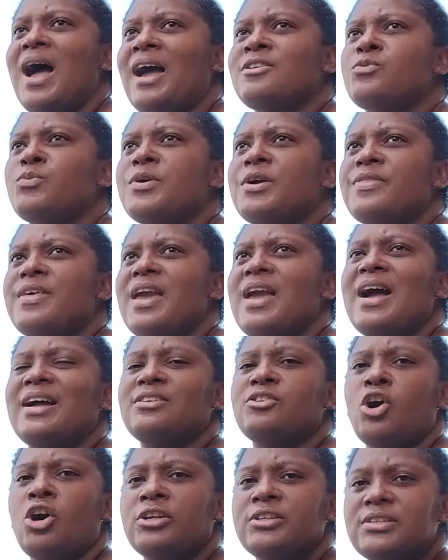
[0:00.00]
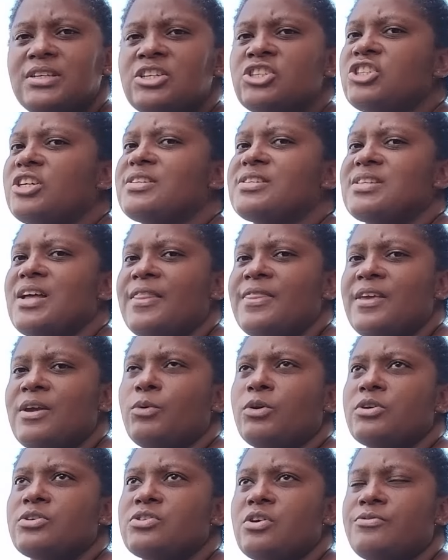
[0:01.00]
and where they had conditions that they
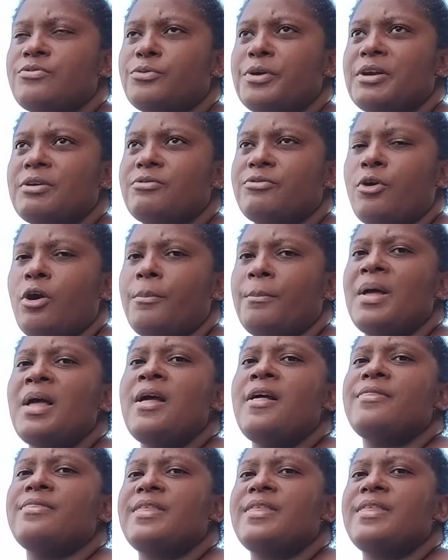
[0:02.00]
were suffering from,